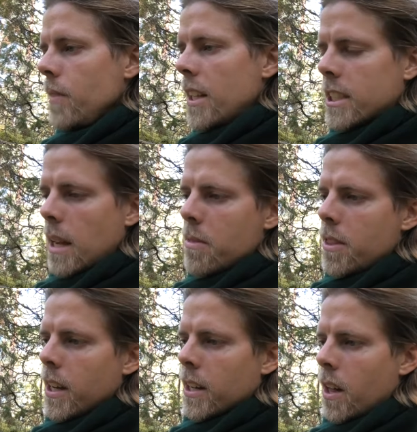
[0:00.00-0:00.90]
Same
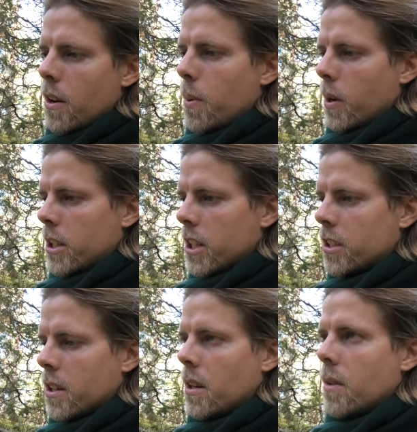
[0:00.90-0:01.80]
thing, another
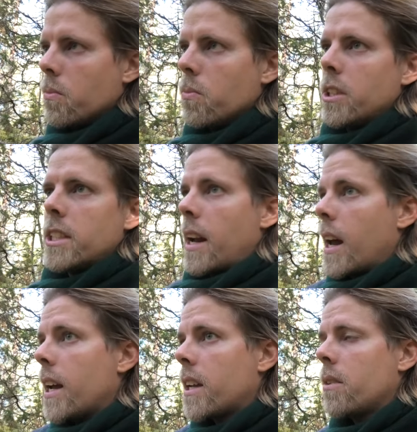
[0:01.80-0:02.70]
politician which I
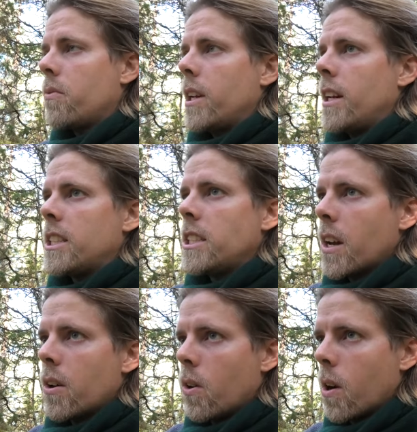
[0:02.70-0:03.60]
like, Fredrik
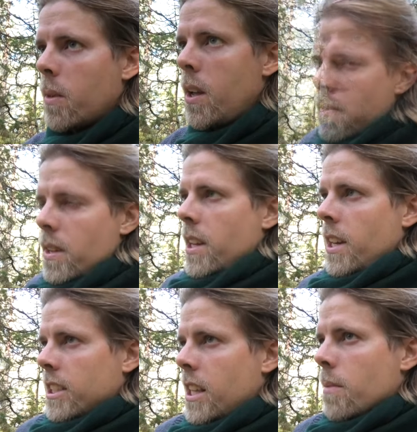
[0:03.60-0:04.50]
Kärrholm. He
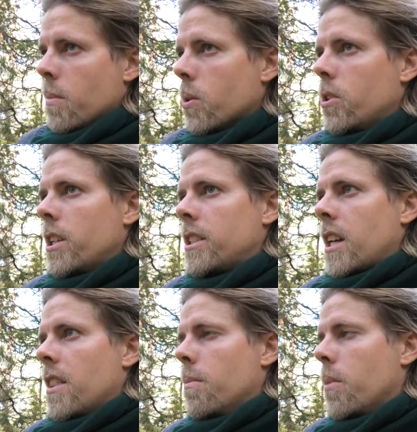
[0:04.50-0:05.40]
is in the moderates,
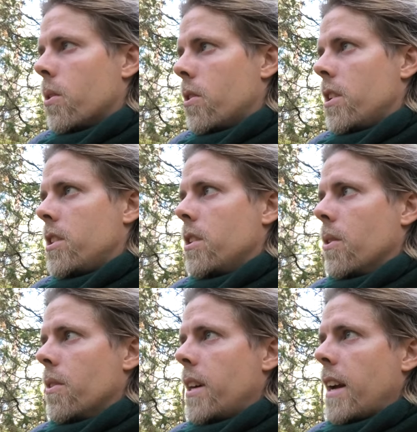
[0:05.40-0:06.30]
and the moderates, you
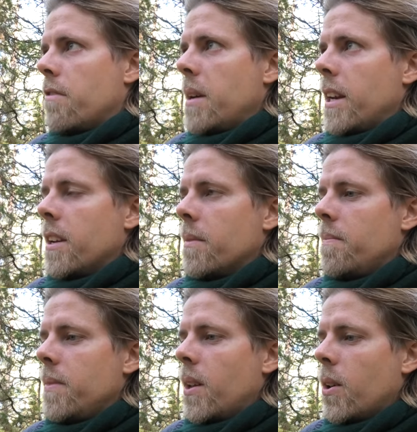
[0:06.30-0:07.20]
know, they have been
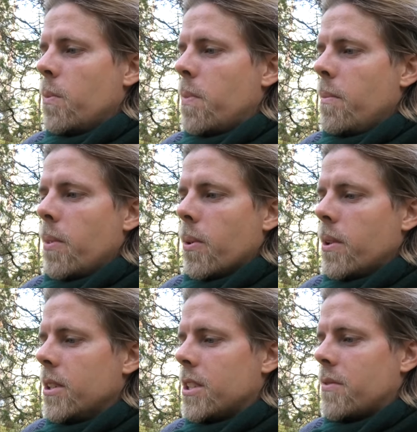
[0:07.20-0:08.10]
open
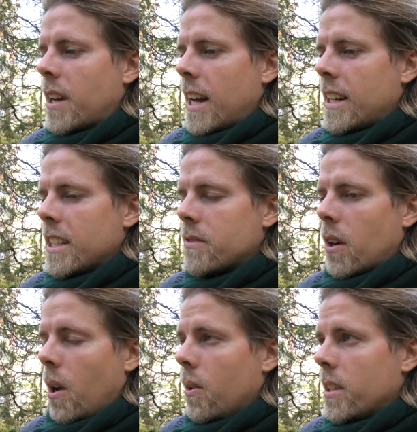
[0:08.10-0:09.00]
borders fanatics for
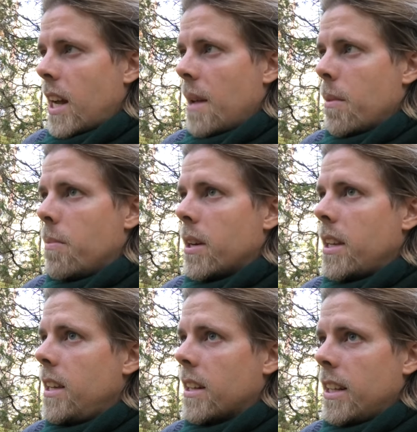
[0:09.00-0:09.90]
a long time, but
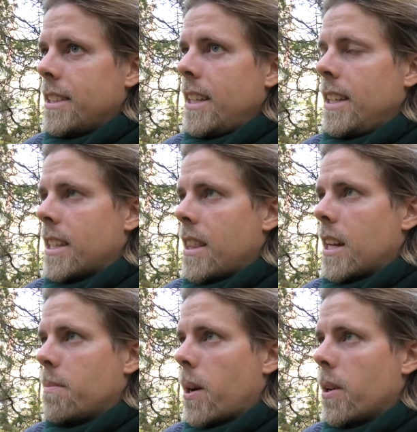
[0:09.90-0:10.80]
he, at least, he is in
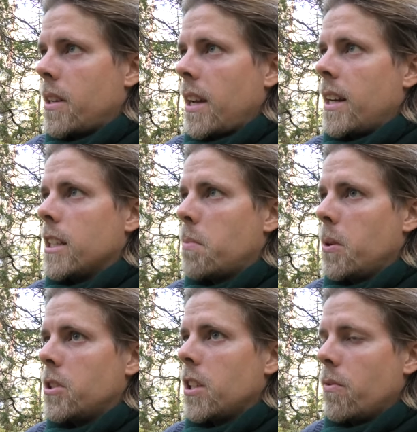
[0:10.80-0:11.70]
that party and is
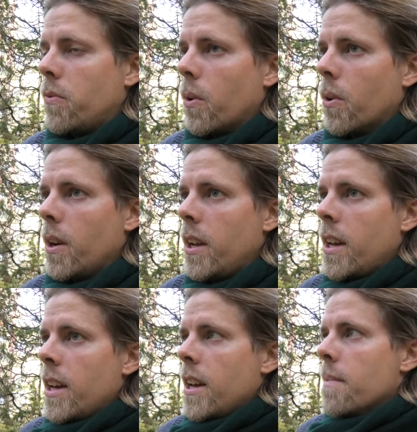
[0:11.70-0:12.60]
pushing for
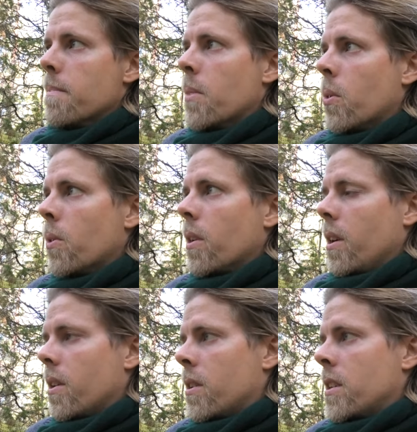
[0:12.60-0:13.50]
more
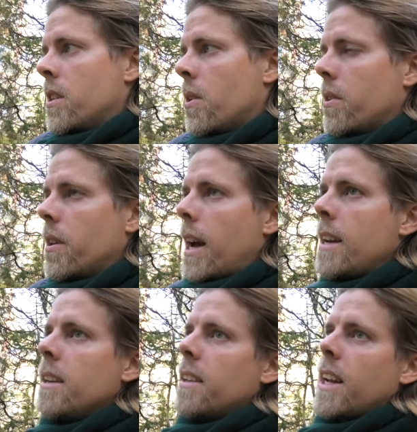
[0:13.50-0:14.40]
law and order.
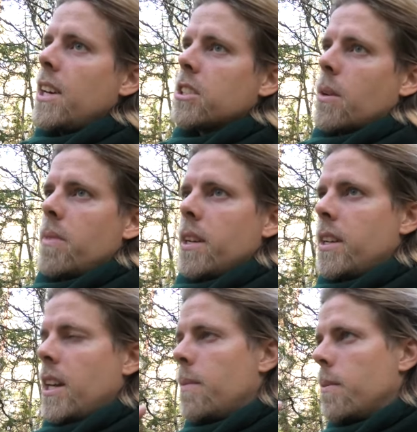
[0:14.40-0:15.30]
And here's something
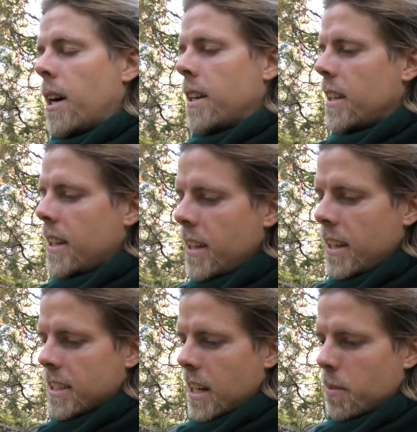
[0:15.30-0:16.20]
to keep in mind. He
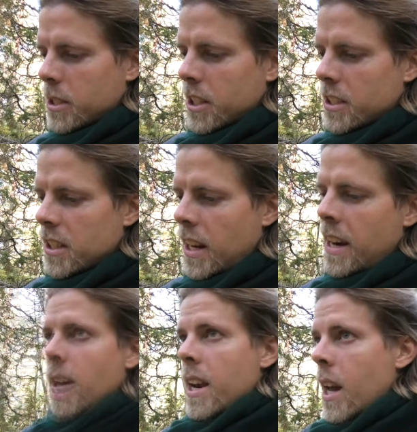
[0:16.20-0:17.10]
is in a position,
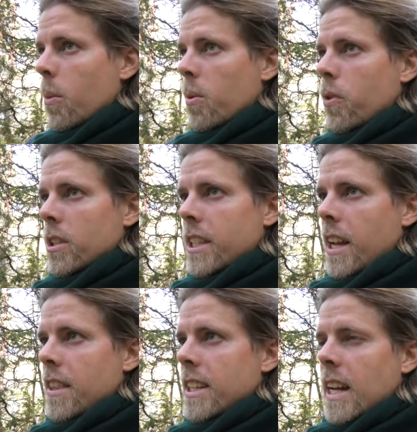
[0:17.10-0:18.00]
and now, before
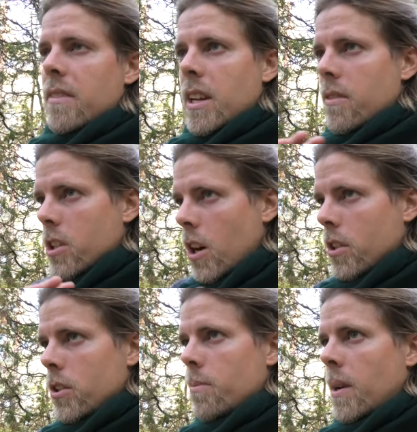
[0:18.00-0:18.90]
saying this, I've never
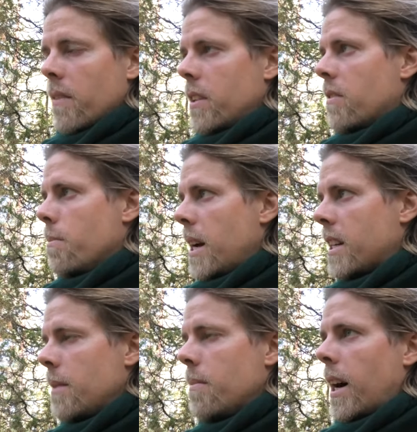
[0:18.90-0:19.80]
talked to him, I've never
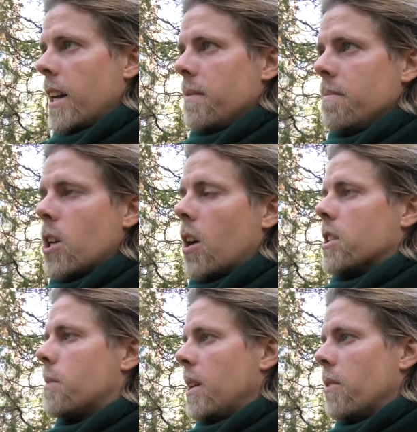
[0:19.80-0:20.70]
met him, I
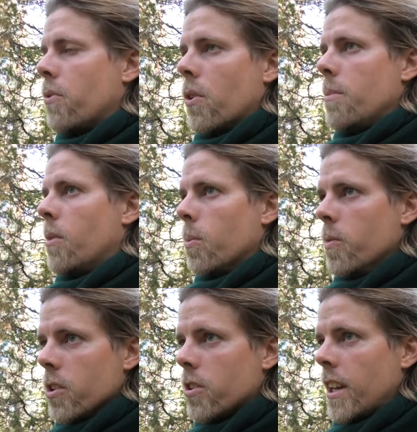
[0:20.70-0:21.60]
can't speak for him,
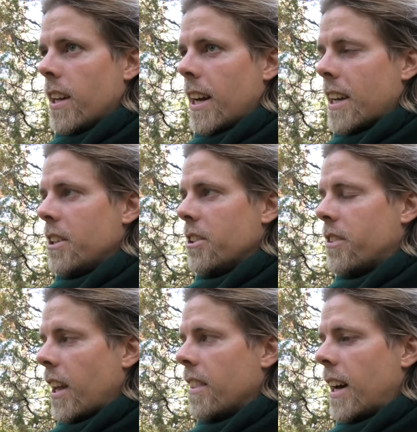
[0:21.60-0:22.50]
obviously. I can just
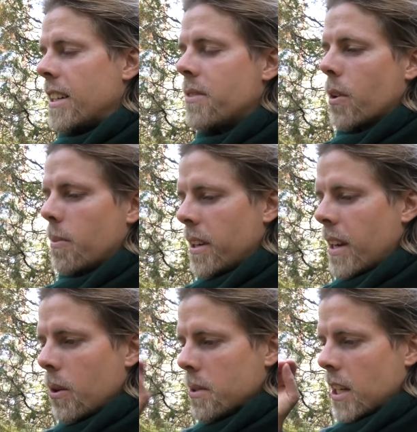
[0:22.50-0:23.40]
say that from an
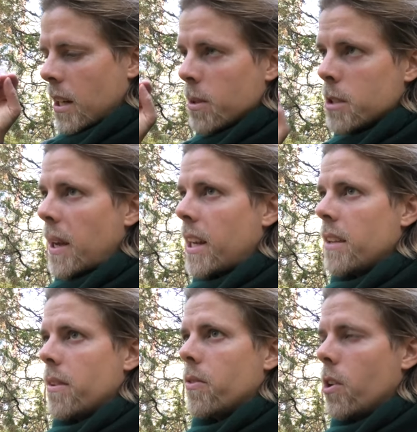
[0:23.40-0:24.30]
outside
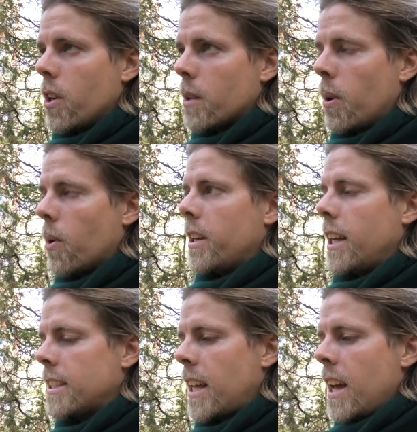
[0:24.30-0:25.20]
perspective, if you look at
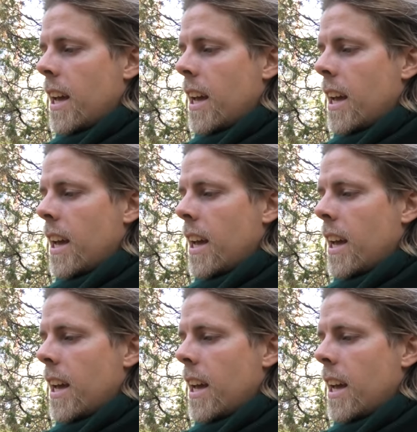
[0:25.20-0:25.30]
politics,